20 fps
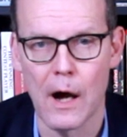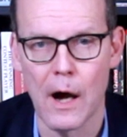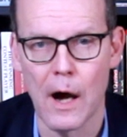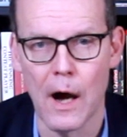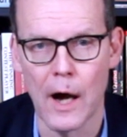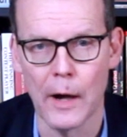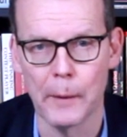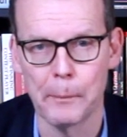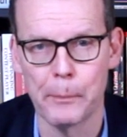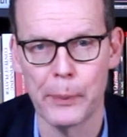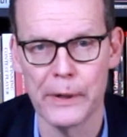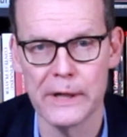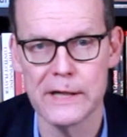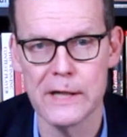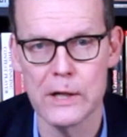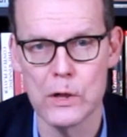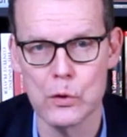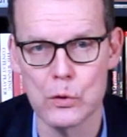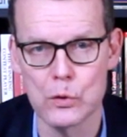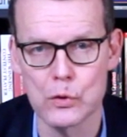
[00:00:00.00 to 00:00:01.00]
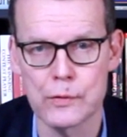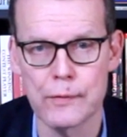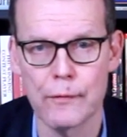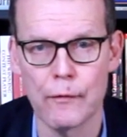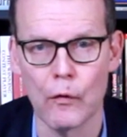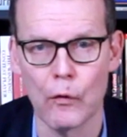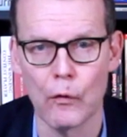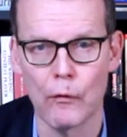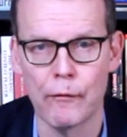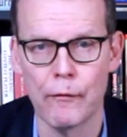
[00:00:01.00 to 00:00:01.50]
are pretty
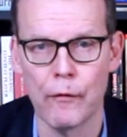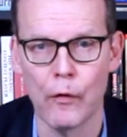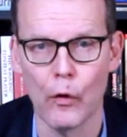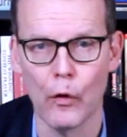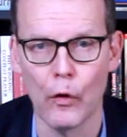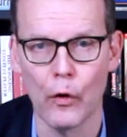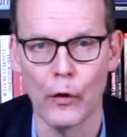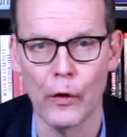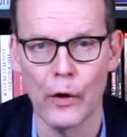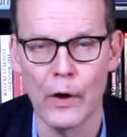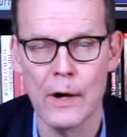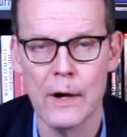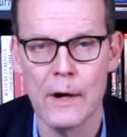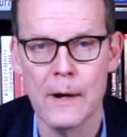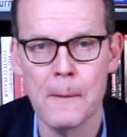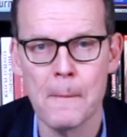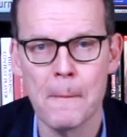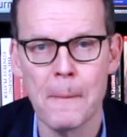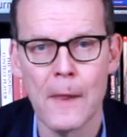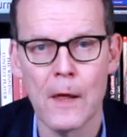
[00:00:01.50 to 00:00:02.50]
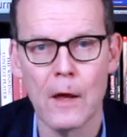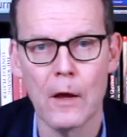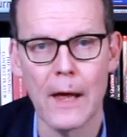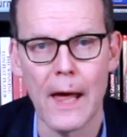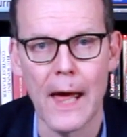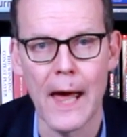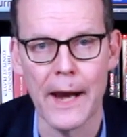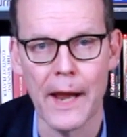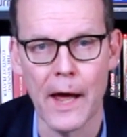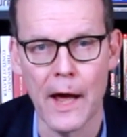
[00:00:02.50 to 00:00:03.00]
useful for
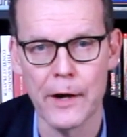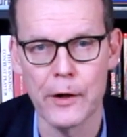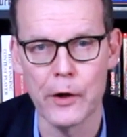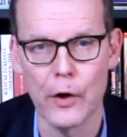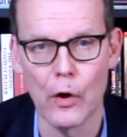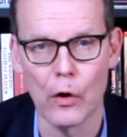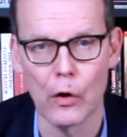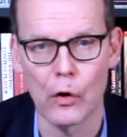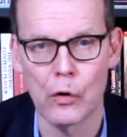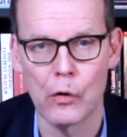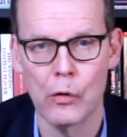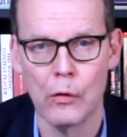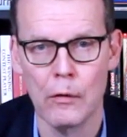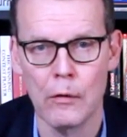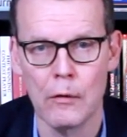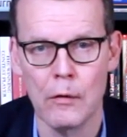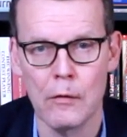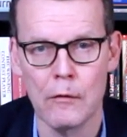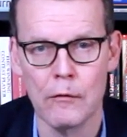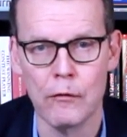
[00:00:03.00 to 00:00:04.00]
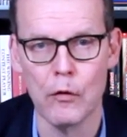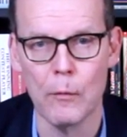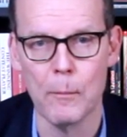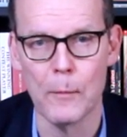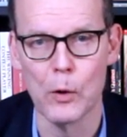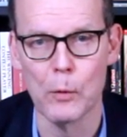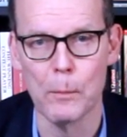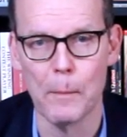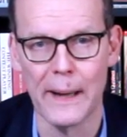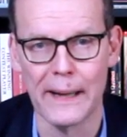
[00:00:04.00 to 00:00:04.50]
an underdog
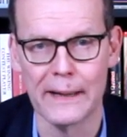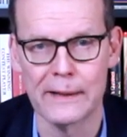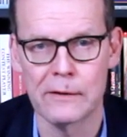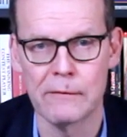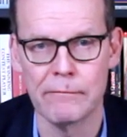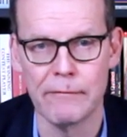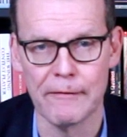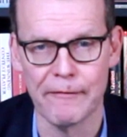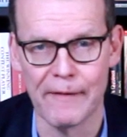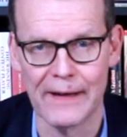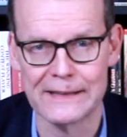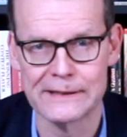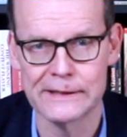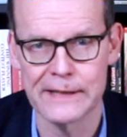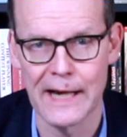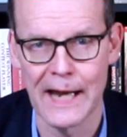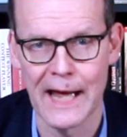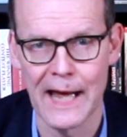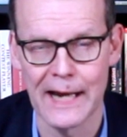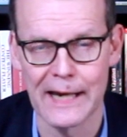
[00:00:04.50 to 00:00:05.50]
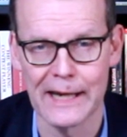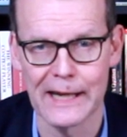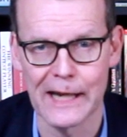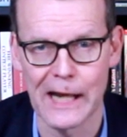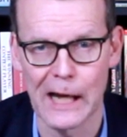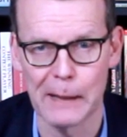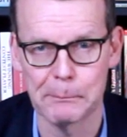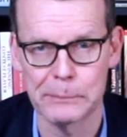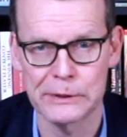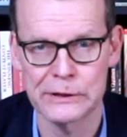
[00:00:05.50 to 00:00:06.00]
whom you bet with Asian
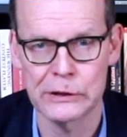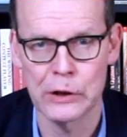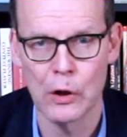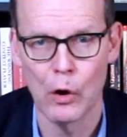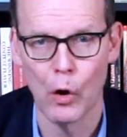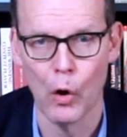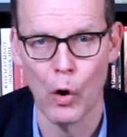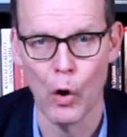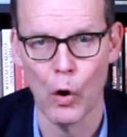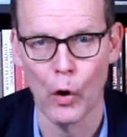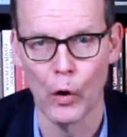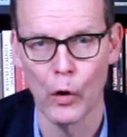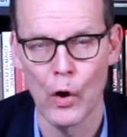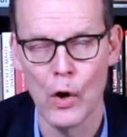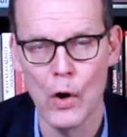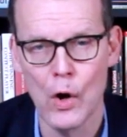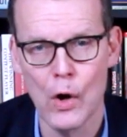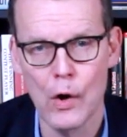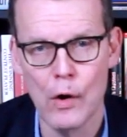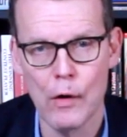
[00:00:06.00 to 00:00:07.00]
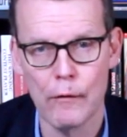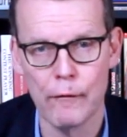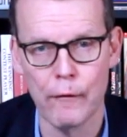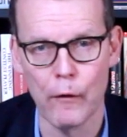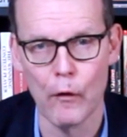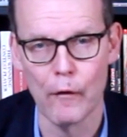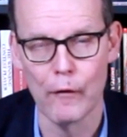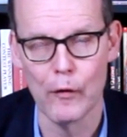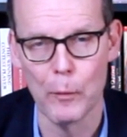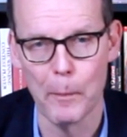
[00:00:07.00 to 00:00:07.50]
handicaps or
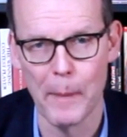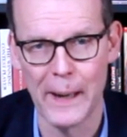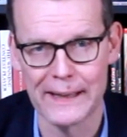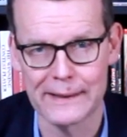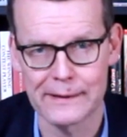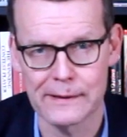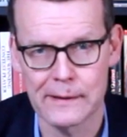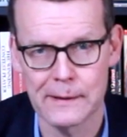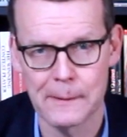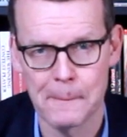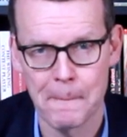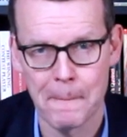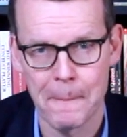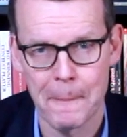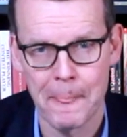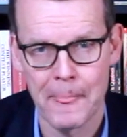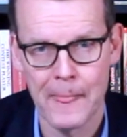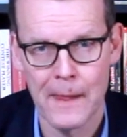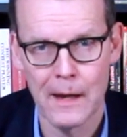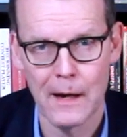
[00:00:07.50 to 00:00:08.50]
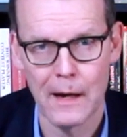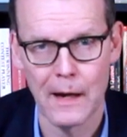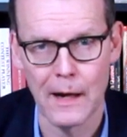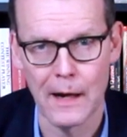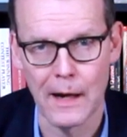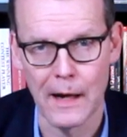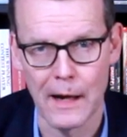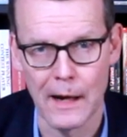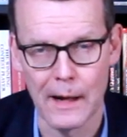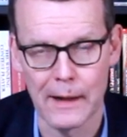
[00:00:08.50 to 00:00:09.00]
who you bet
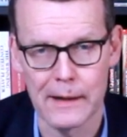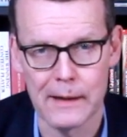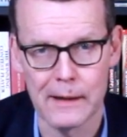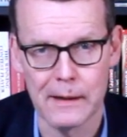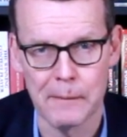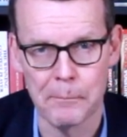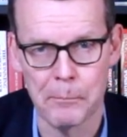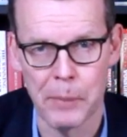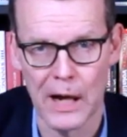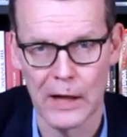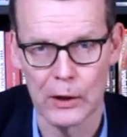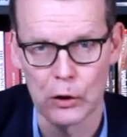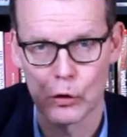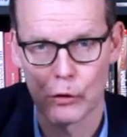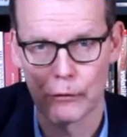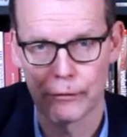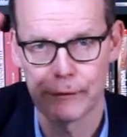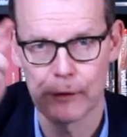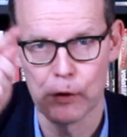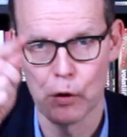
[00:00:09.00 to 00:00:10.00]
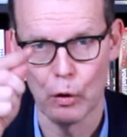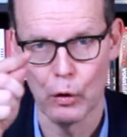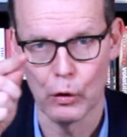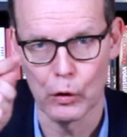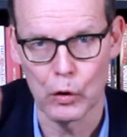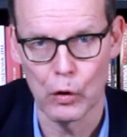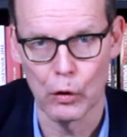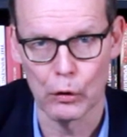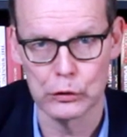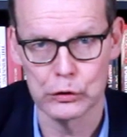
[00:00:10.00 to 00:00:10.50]
part of your
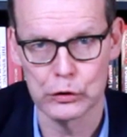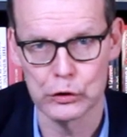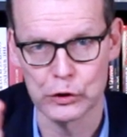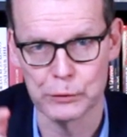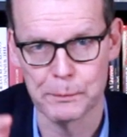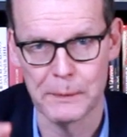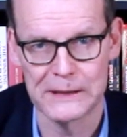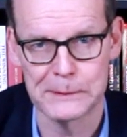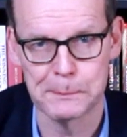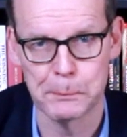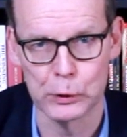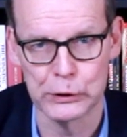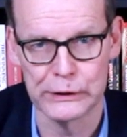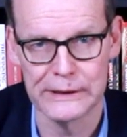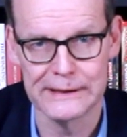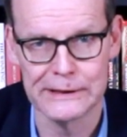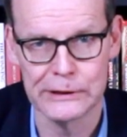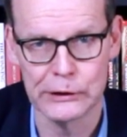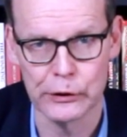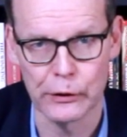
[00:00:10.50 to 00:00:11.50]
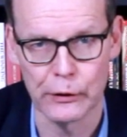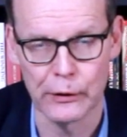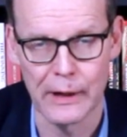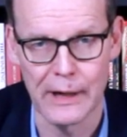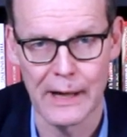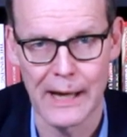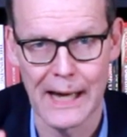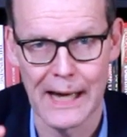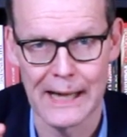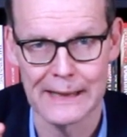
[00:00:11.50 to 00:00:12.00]
Colossus bet position
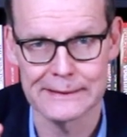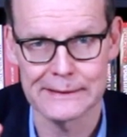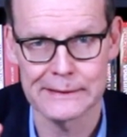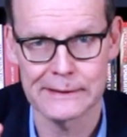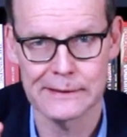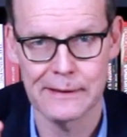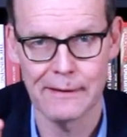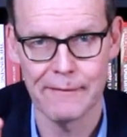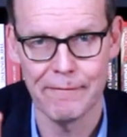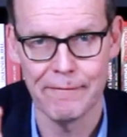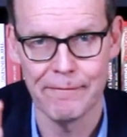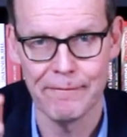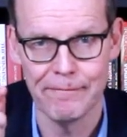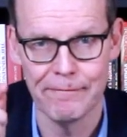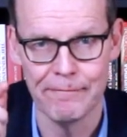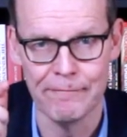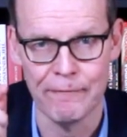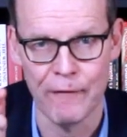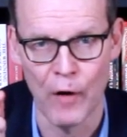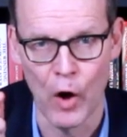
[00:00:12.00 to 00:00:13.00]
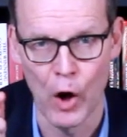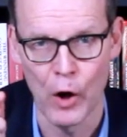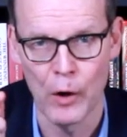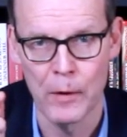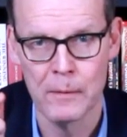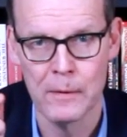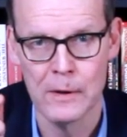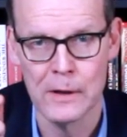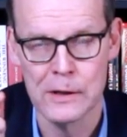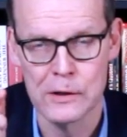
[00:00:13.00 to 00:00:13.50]
as the
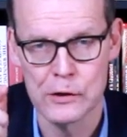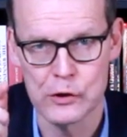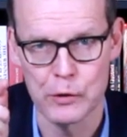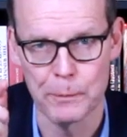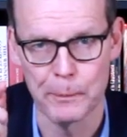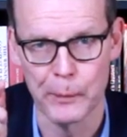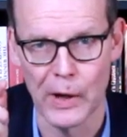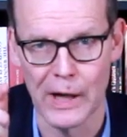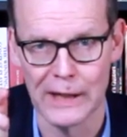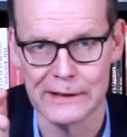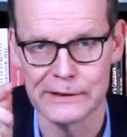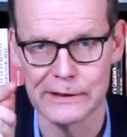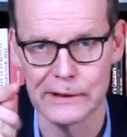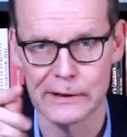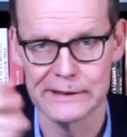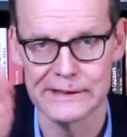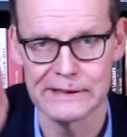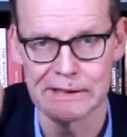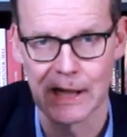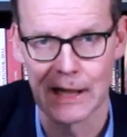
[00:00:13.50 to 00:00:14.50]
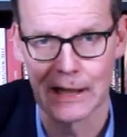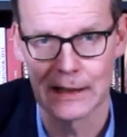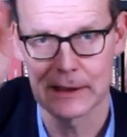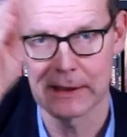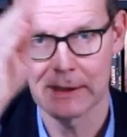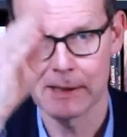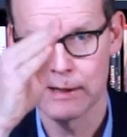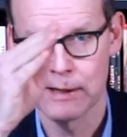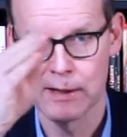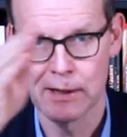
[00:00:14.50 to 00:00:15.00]
surprising
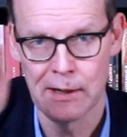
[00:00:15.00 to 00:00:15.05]
result